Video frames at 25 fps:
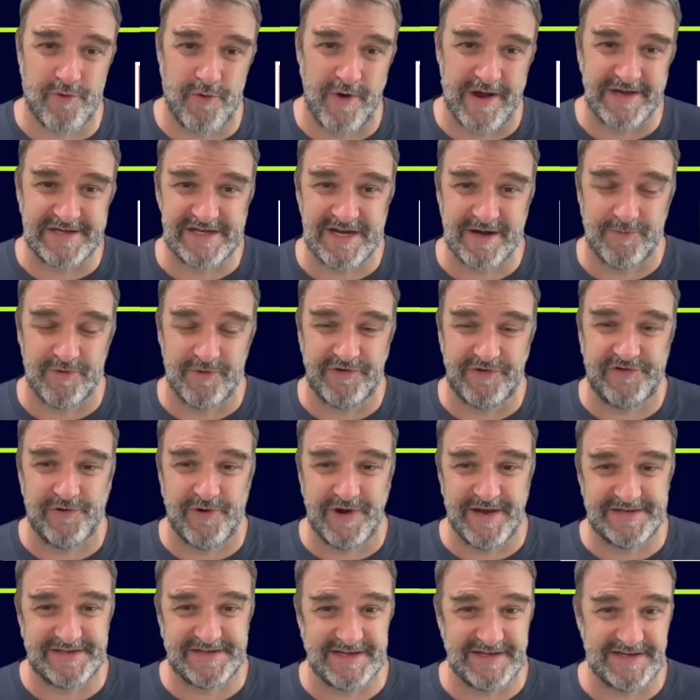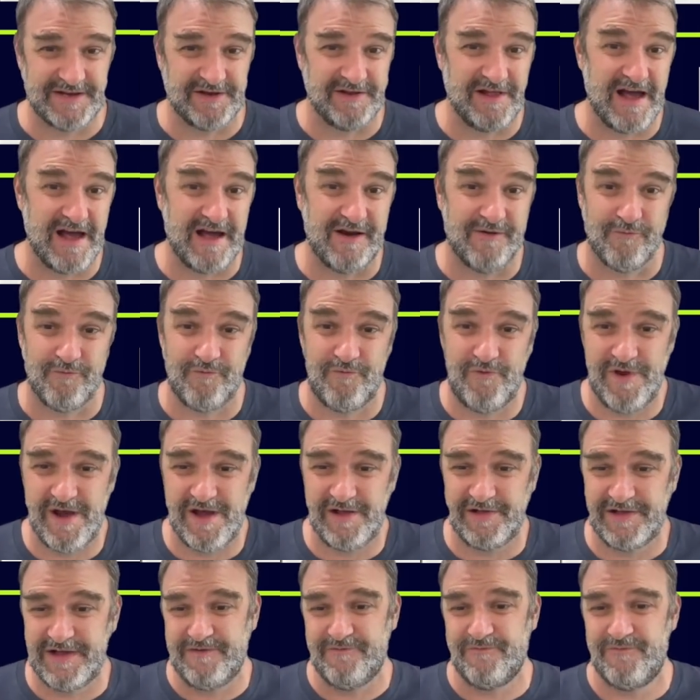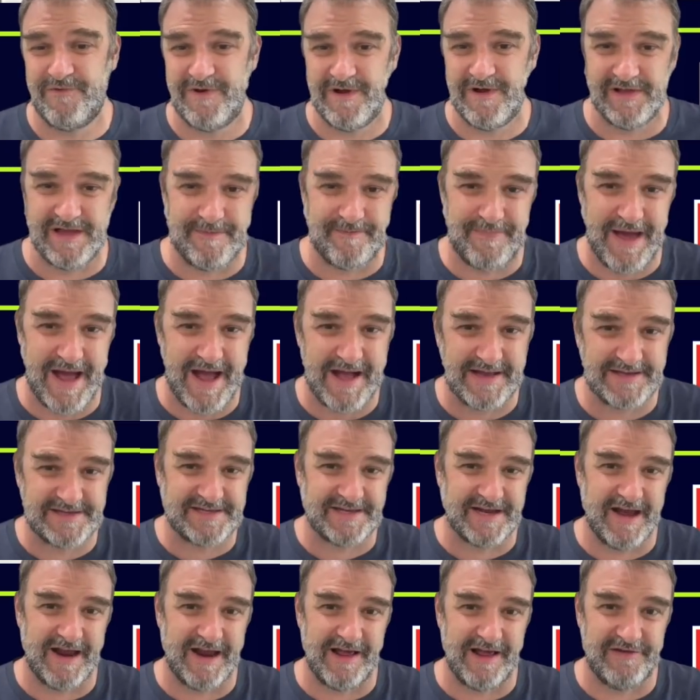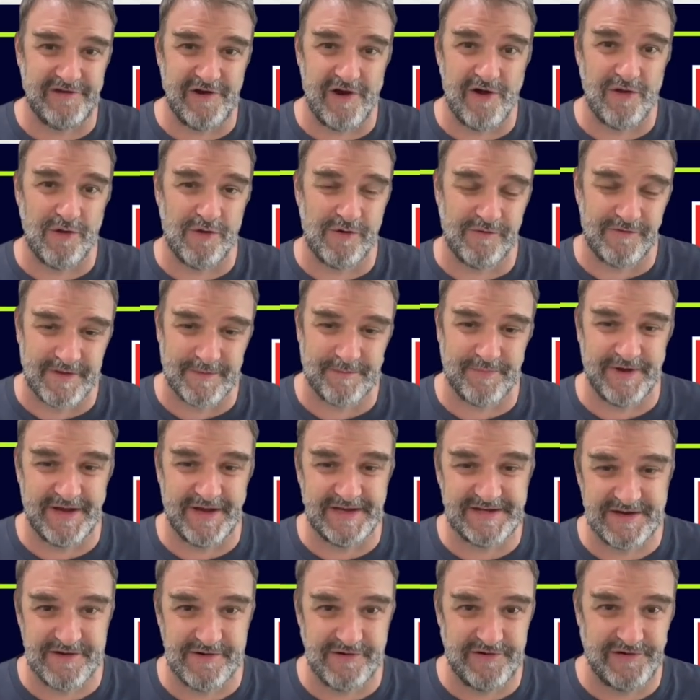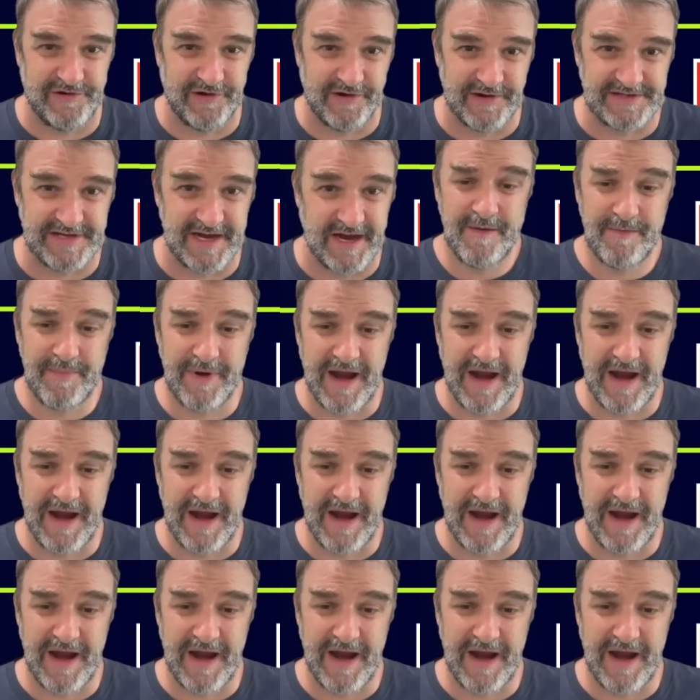questionable choices, a lot of really, really bad signage all over the place in New Jersey,